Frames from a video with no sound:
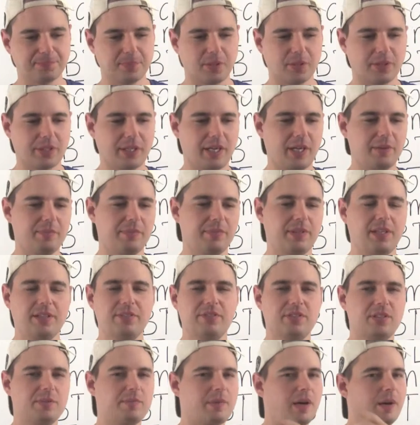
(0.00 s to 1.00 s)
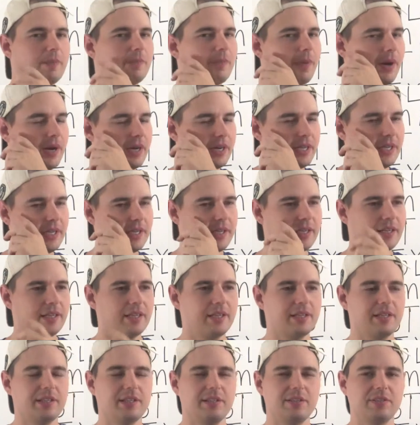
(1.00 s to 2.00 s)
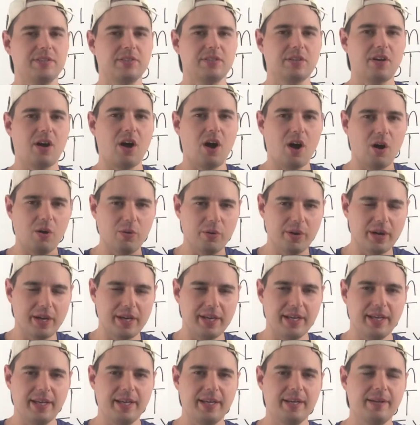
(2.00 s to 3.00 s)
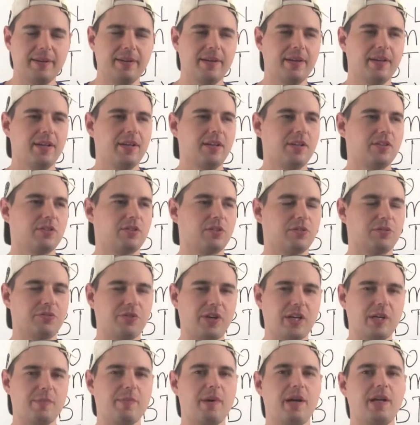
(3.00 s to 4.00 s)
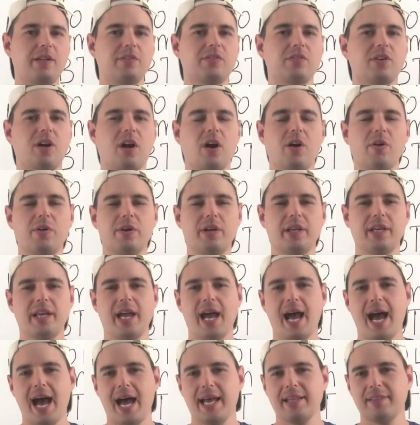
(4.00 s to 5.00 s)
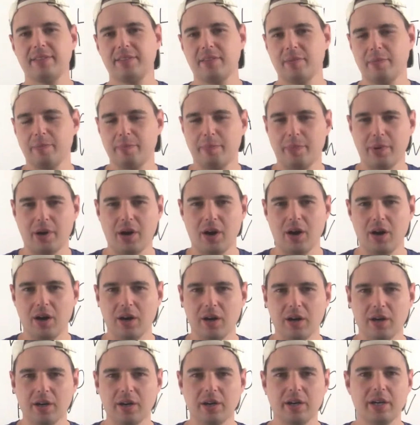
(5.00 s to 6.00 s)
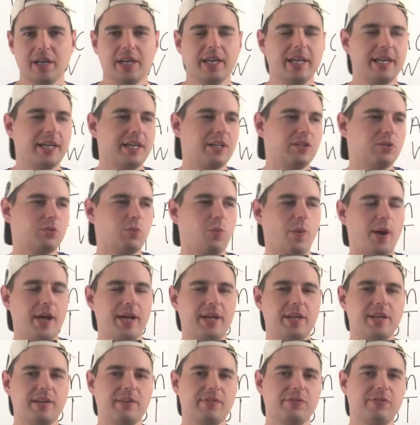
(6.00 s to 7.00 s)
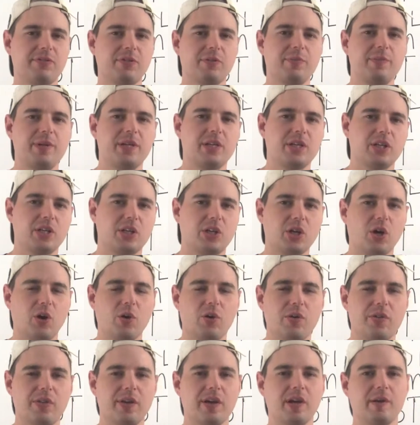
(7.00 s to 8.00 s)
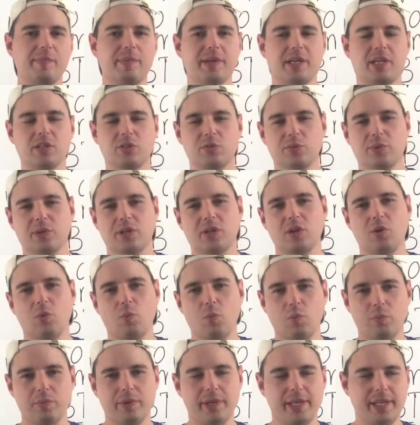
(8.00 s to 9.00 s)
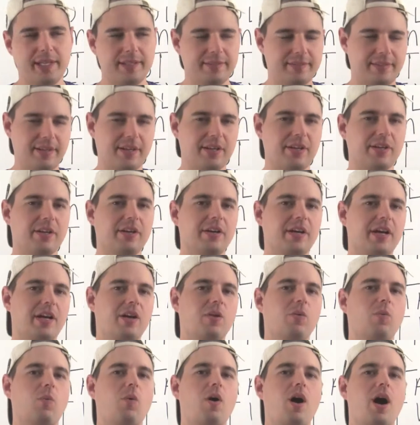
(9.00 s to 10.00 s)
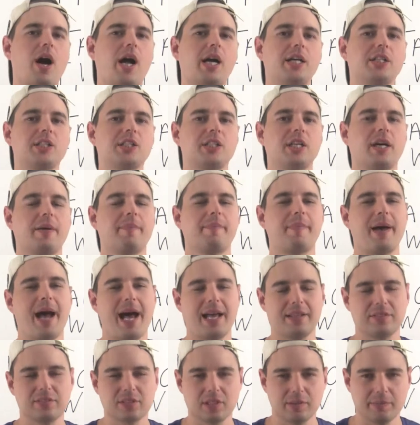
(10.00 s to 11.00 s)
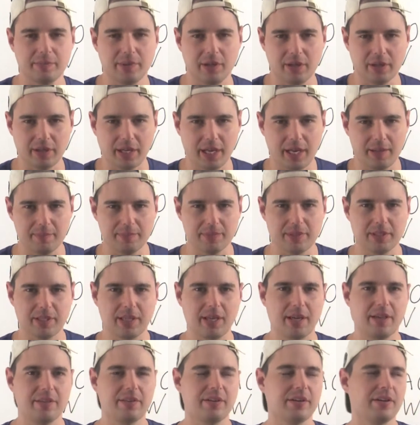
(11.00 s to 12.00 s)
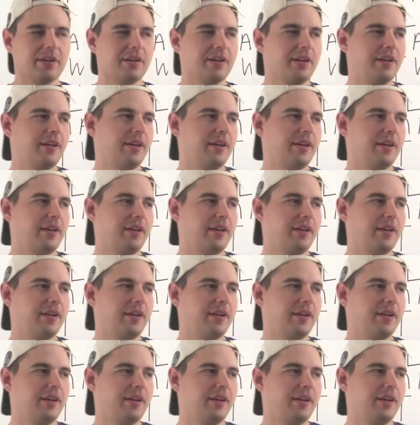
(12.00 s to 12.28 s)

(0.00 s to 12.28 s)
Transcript: Okay, let's say my buddy is already, so a friend of mine's already at the bar. He's waiting for me to go there because we're gonna eat dinner and watch a basketball game together.